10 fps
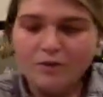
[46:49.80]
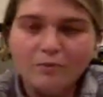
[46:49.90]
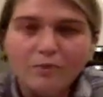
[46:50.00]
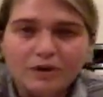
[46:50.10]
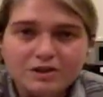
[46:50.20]

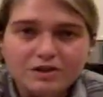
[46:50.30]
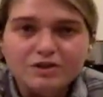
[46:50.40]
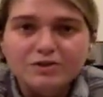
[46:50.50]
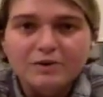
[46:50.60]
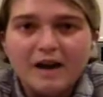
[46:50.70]

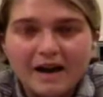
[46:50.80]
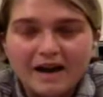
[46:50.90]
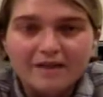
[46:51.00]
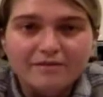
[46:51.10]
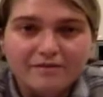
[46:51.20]
once you
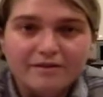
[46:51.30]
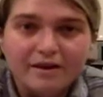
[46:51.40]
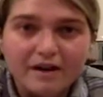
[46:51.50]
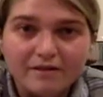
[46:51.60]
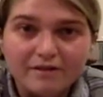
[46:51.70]
have
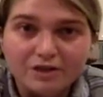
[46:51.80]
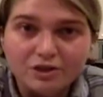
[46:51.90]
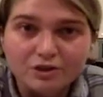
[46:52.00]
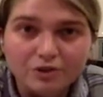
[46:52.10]
finished